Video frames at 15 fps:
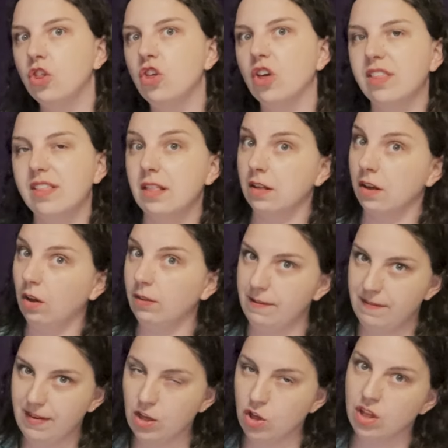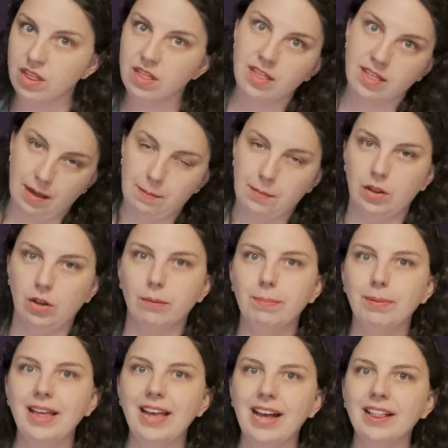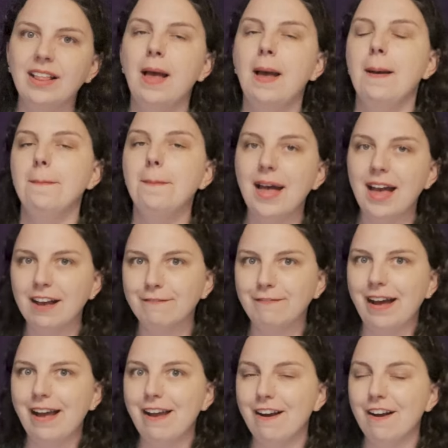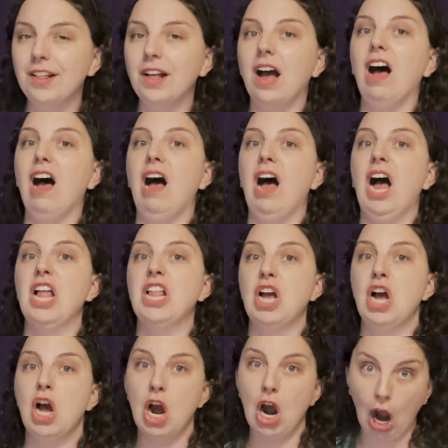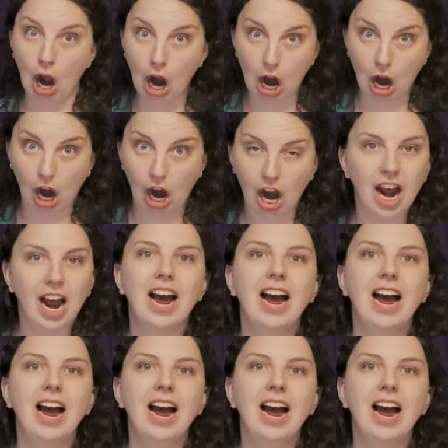just as Cultivation's similar plan backfired on her.